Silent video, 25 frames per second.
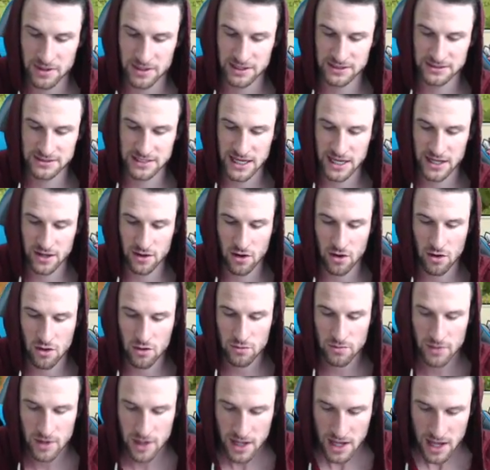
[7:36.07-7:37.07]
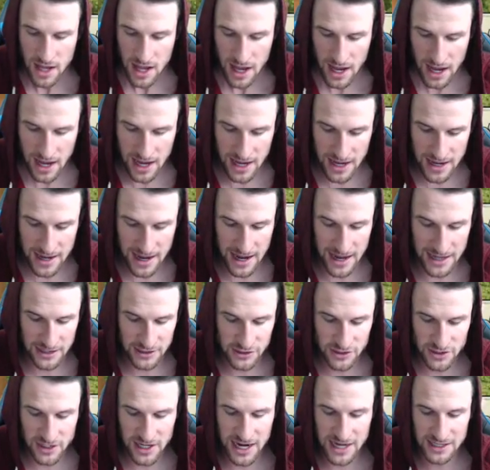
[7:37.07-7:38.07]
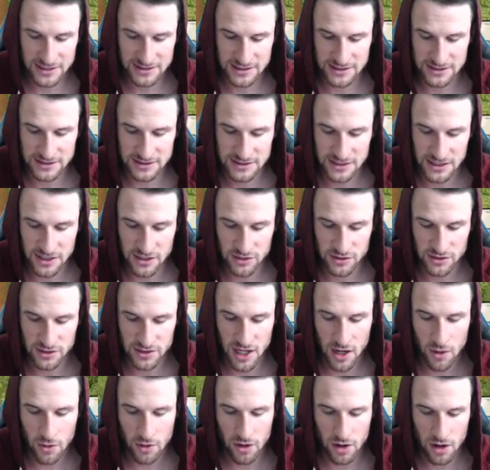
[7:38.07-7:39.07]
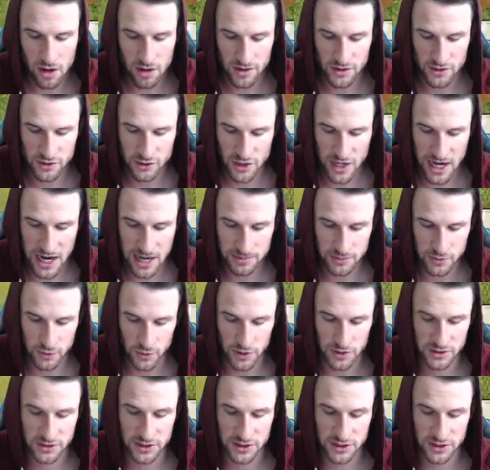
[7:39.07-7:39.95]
Let's head home. And as you guys can see, you saw where all the traps were.